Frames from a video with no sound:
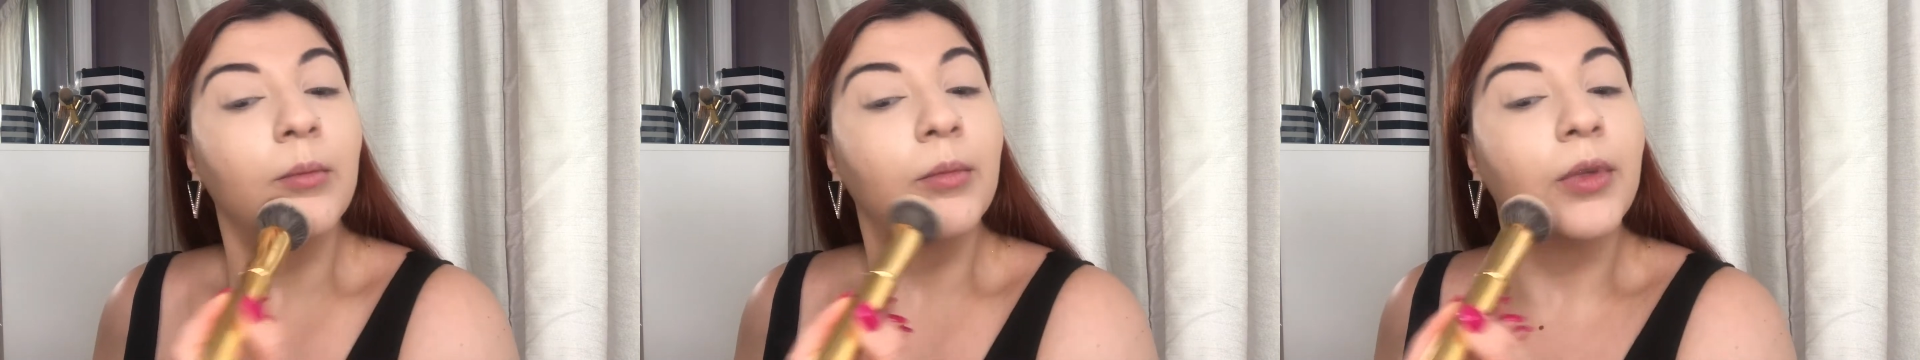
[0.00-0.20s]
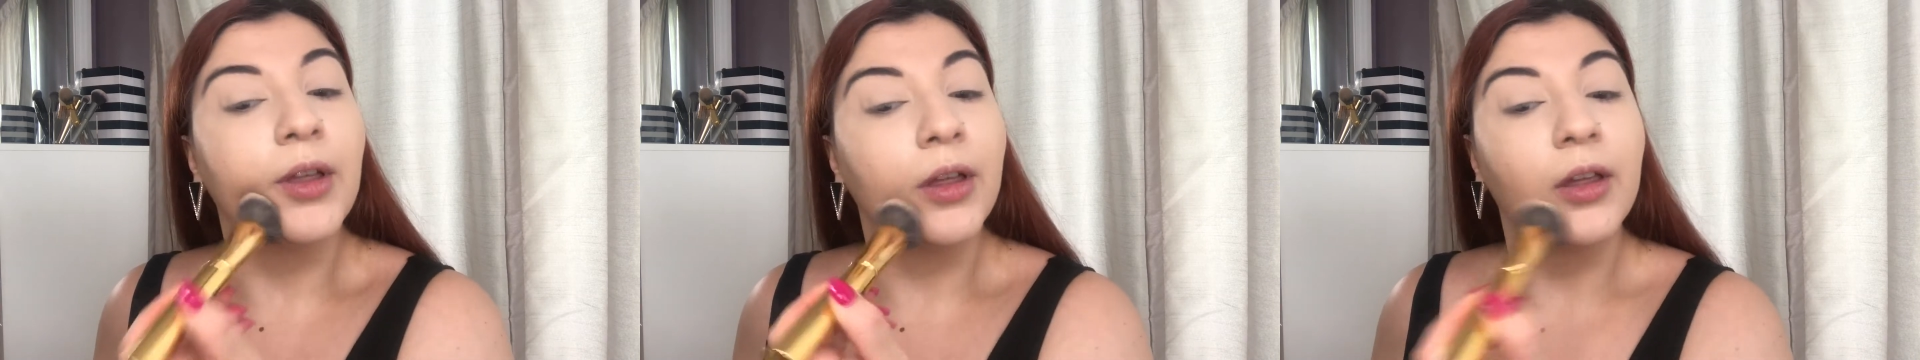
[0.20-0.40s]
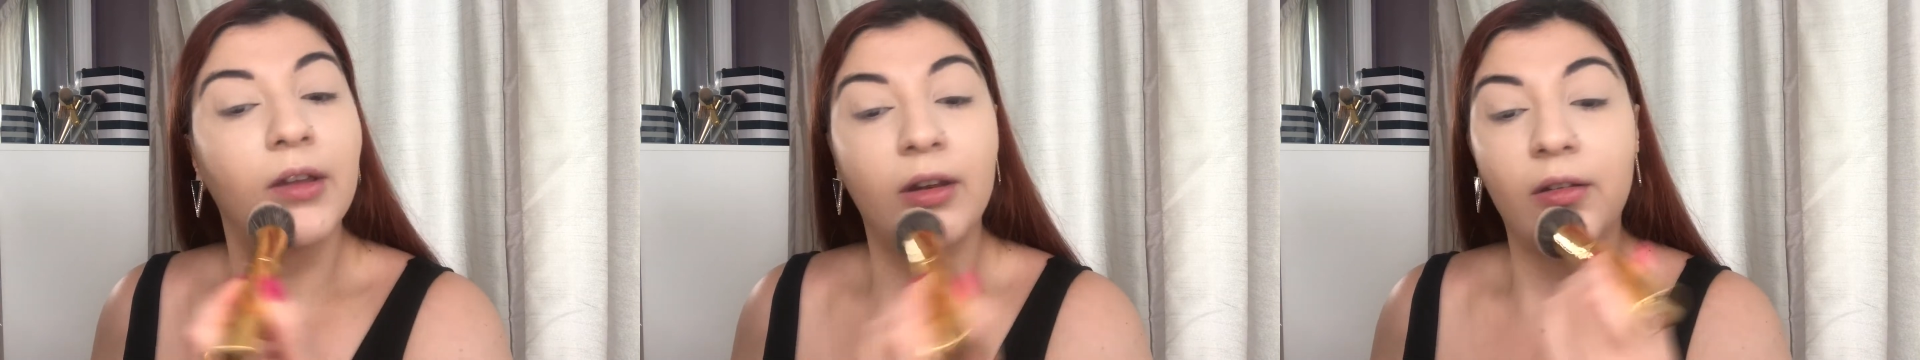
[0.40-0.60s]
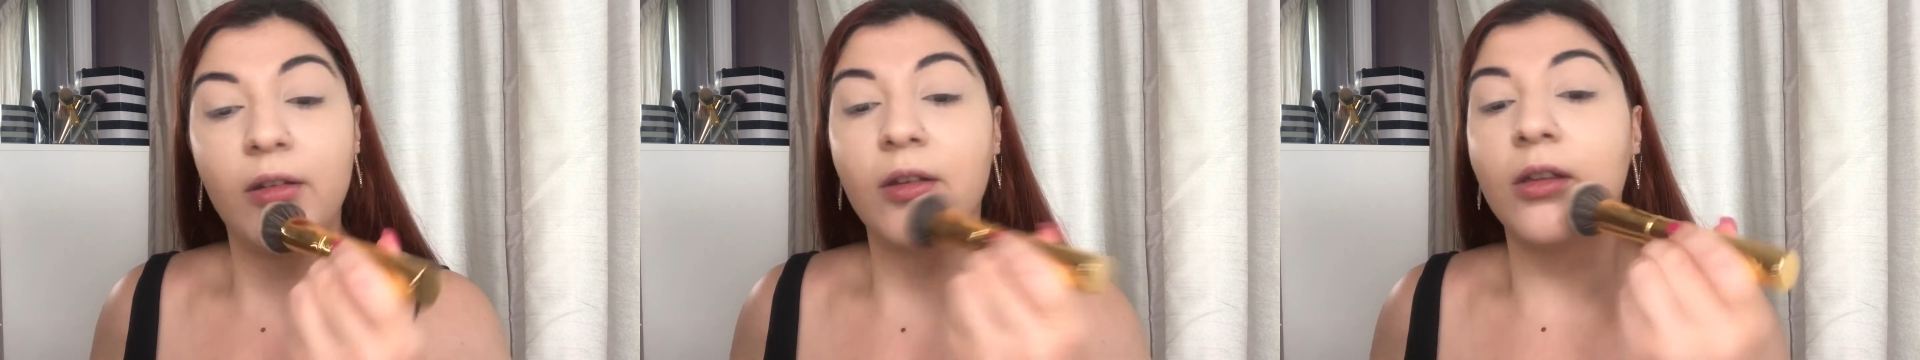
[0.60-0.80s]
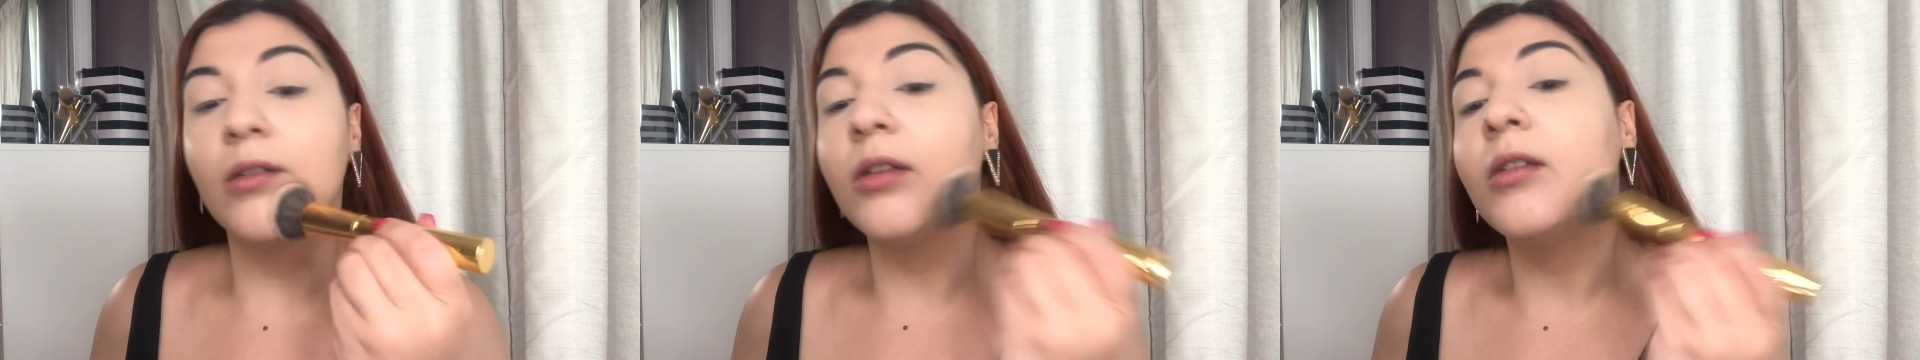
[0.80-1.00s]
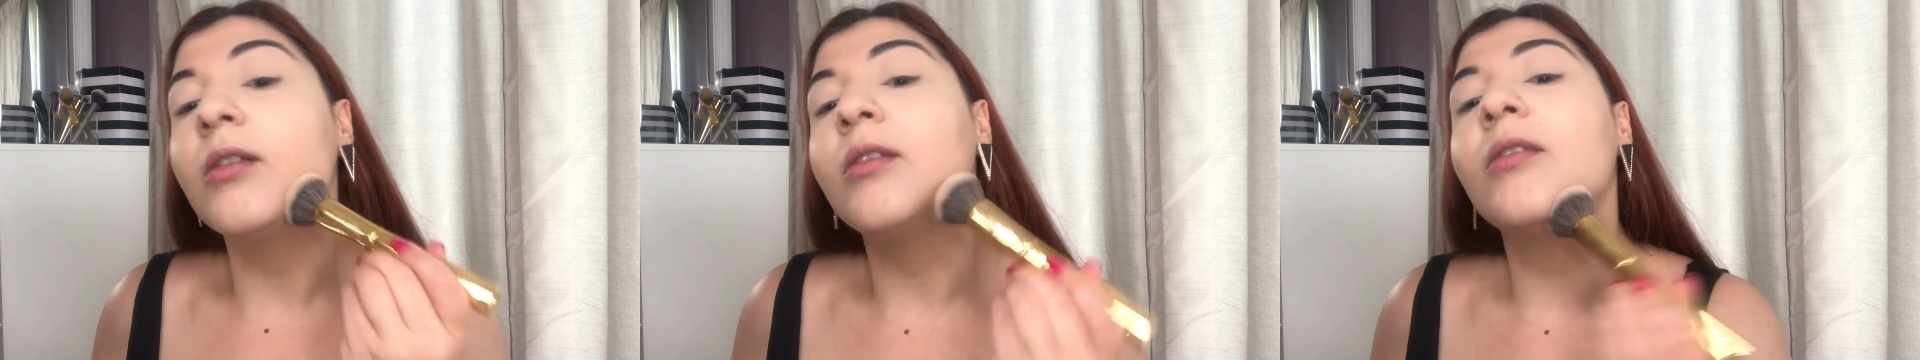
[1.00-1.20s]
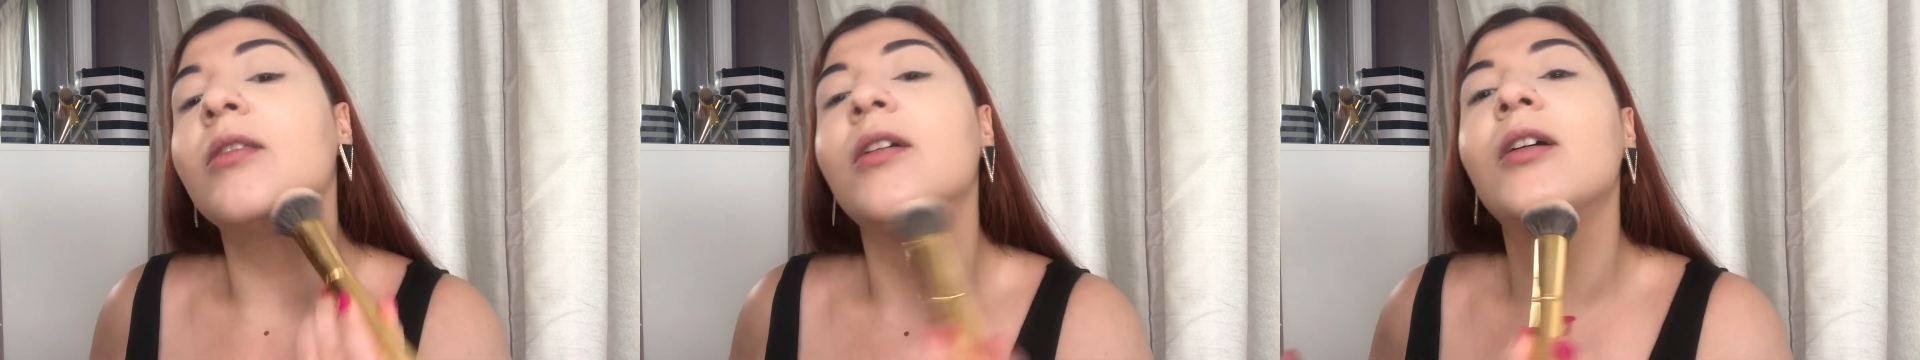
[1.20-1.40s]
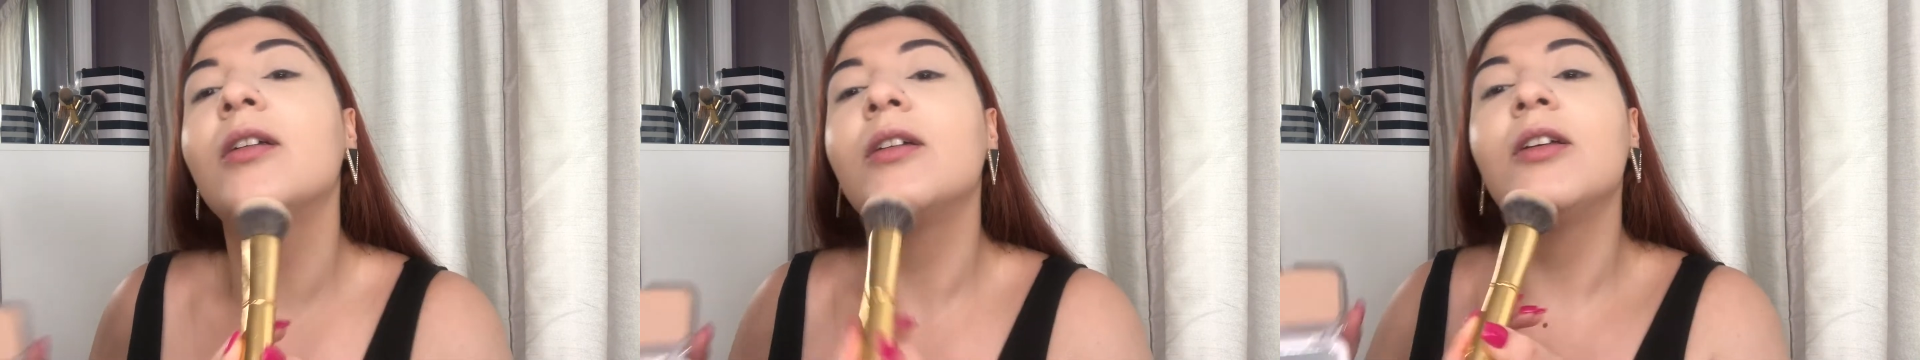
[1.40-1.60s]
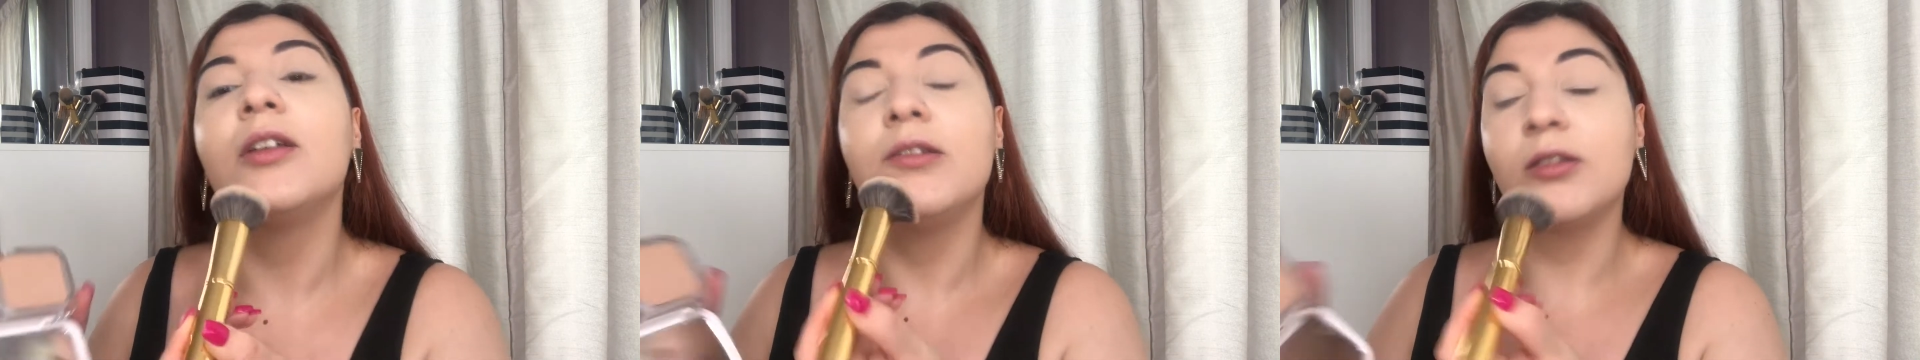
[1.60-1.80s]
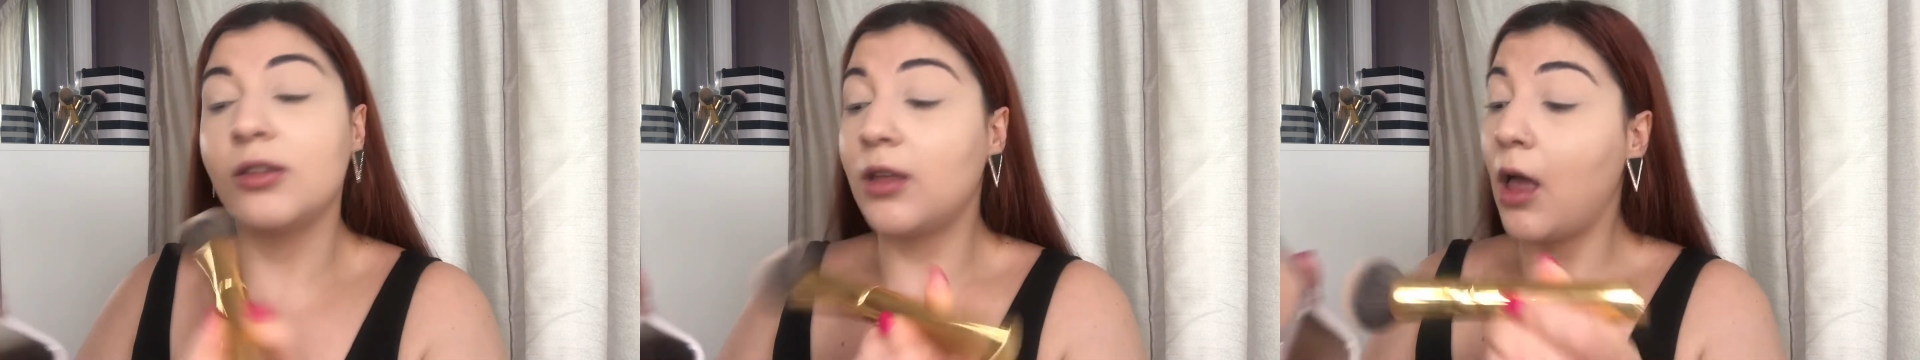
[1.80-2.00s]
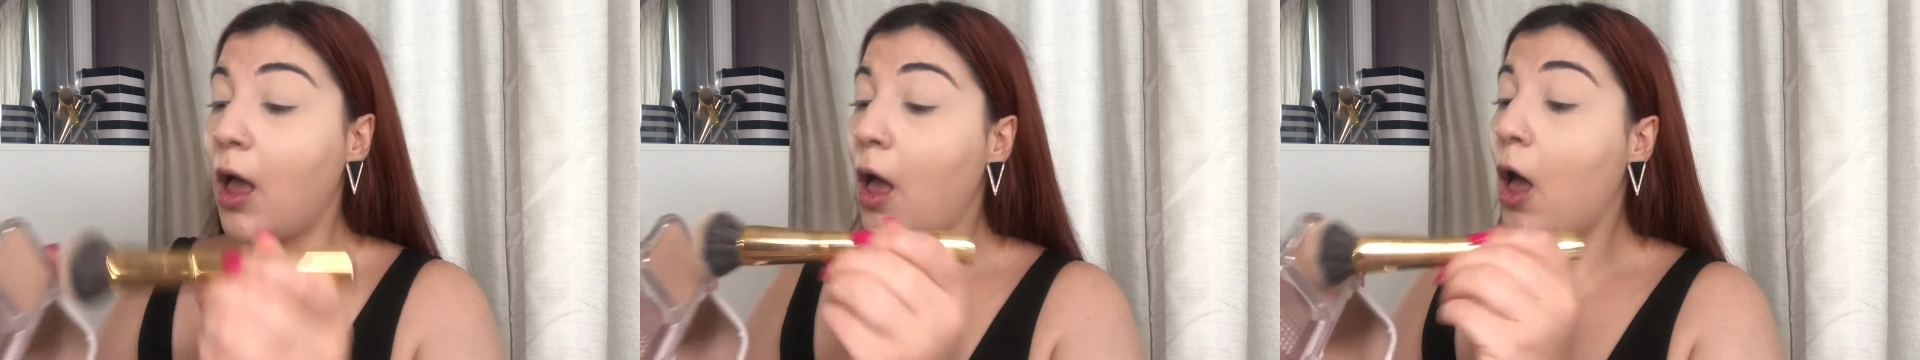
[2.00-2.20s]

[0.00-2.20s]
but that is